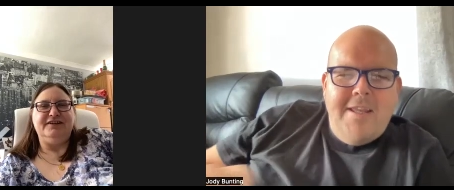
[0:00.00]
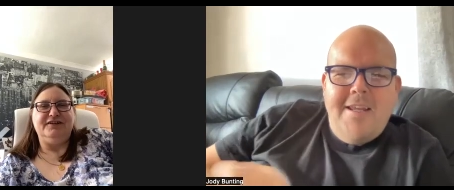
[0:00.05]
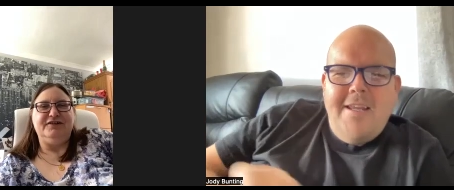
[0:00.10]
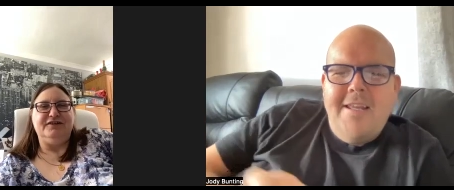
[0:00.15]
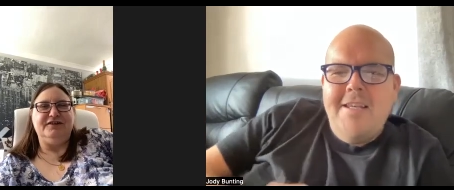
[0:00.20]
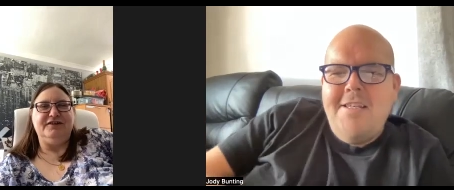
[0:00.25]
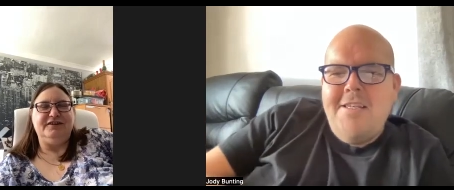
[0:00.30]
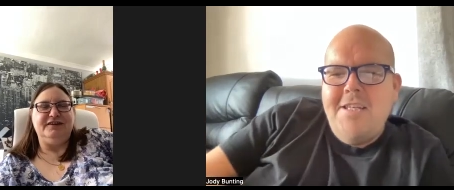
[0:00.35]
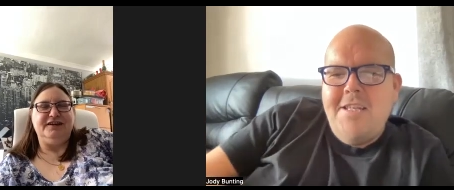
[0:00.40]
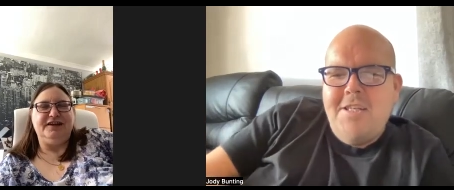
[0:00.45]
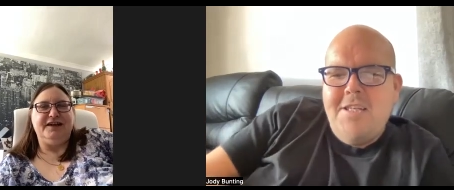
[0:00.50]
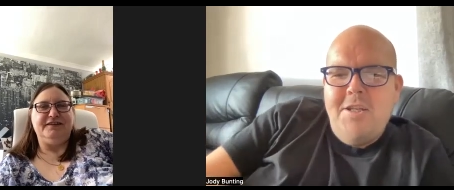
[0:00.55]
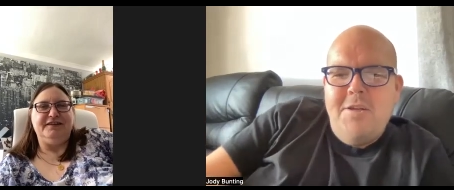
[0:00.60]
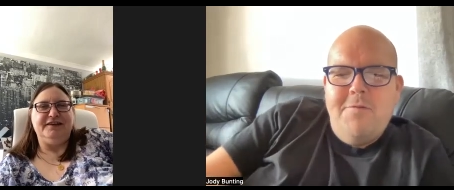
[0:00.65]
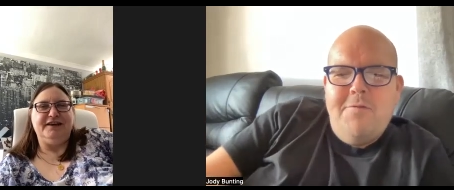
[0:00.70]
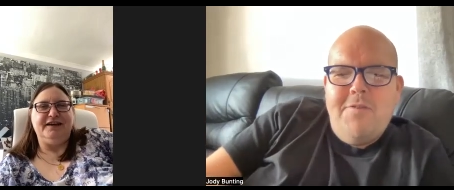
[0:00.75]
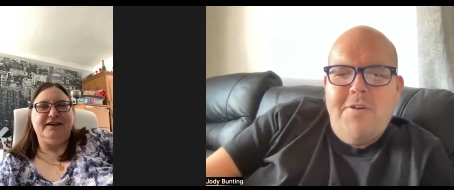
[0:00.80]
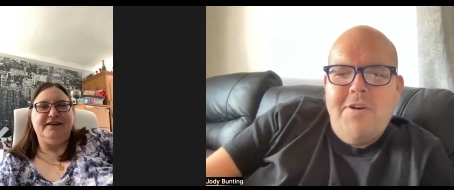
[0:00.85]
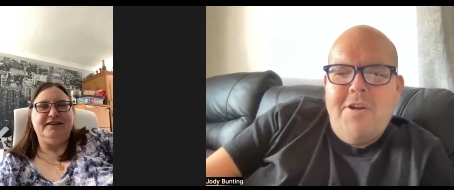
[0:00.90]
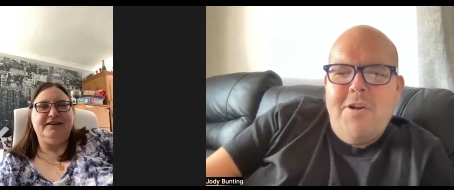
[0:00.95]
Speaker 1: can
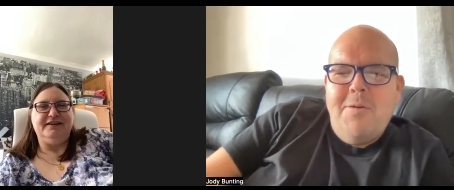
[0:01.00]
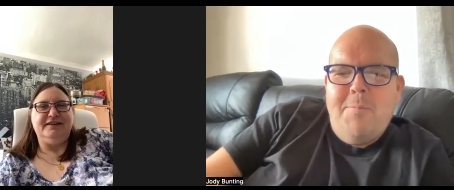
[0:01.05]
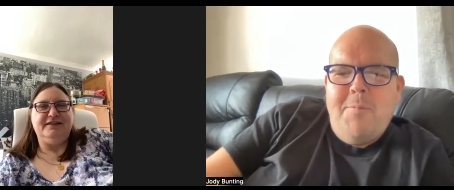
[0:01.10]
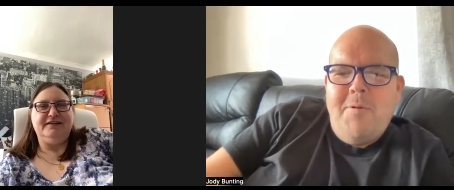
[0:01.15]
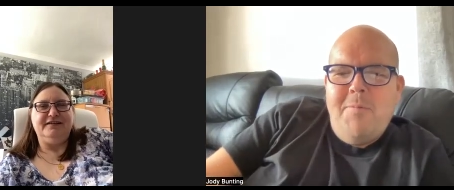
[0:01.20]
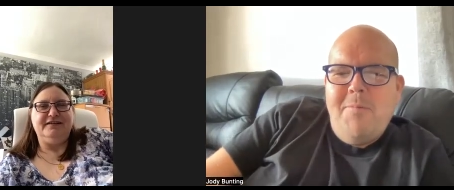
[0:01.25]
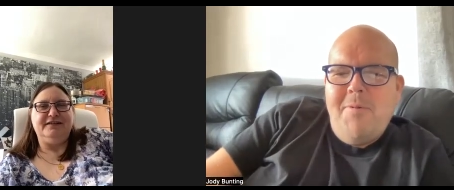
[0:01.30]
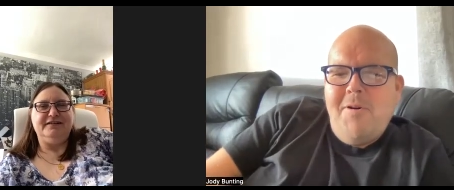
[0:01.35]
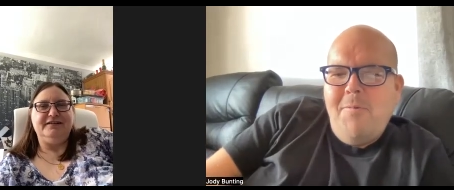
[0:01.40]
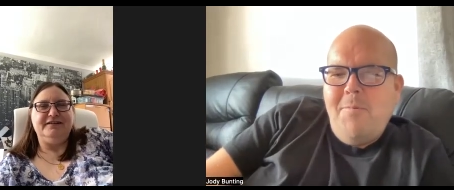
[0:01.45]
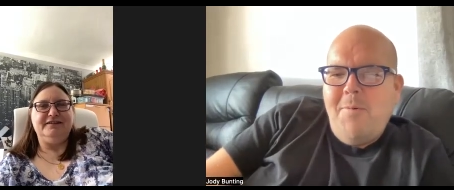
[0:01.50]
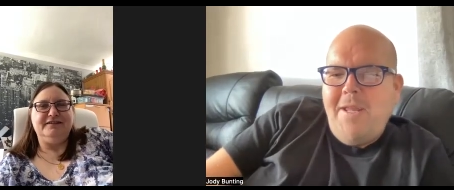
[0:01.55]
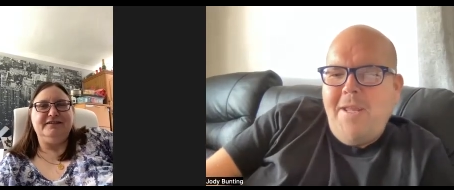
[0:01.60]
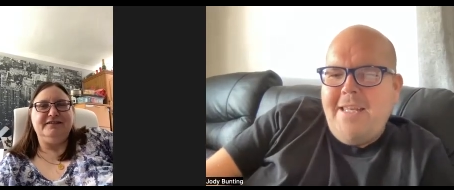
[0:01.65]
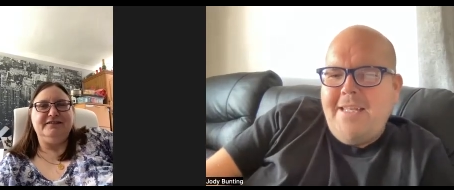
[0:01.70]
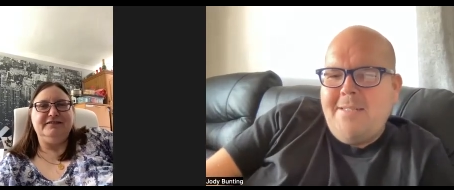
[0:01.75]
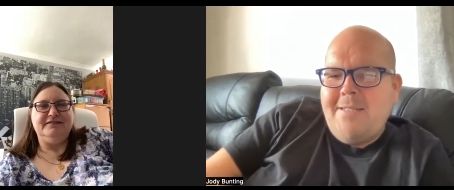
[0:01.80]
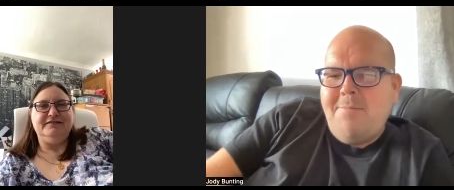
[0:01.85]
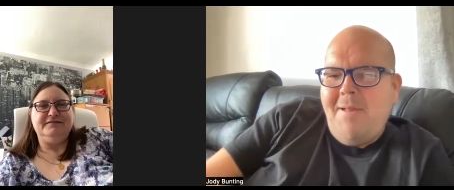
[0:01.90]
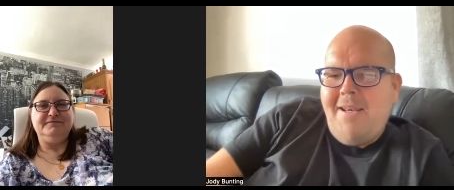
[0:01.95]
continue for a couple more
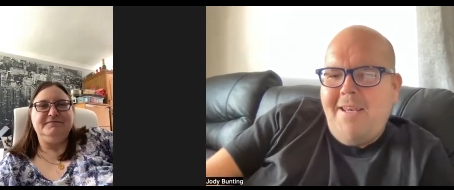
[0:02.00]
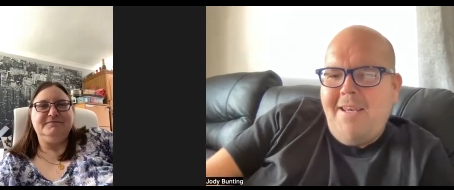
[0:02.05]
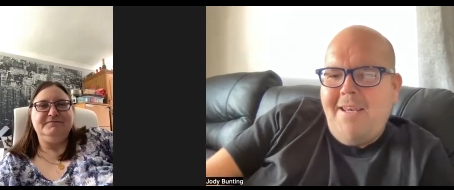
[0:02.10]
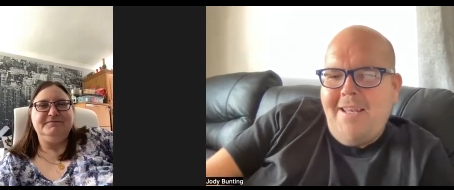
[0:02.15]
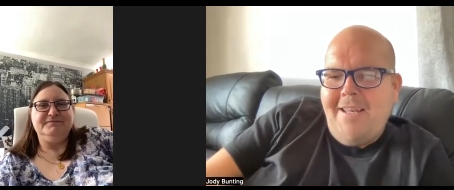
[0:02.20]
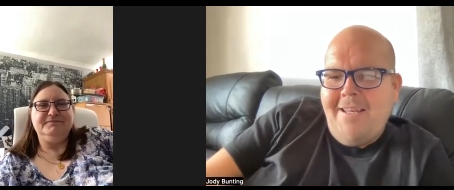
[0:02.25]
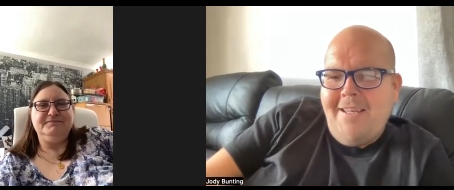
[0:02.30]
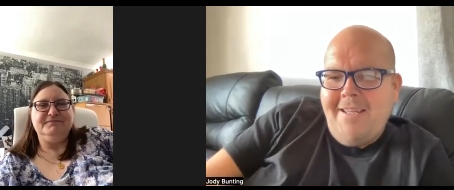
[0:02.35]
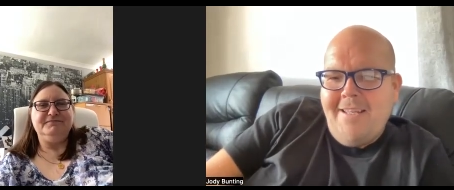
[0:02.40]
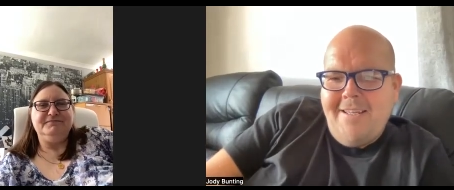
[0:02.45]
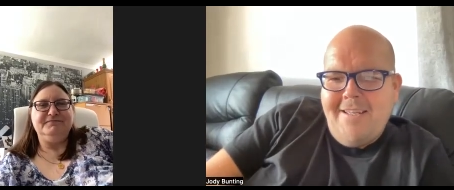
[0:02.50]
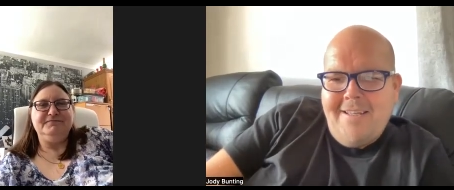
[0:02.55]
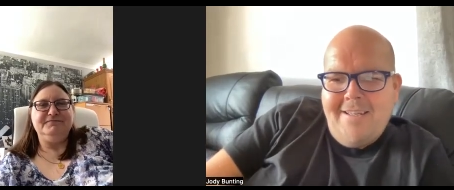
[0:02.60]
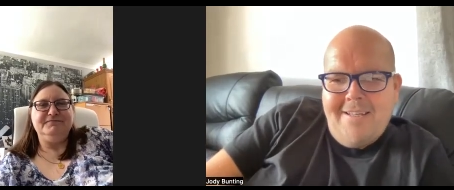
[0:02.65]
weeks, Mandy.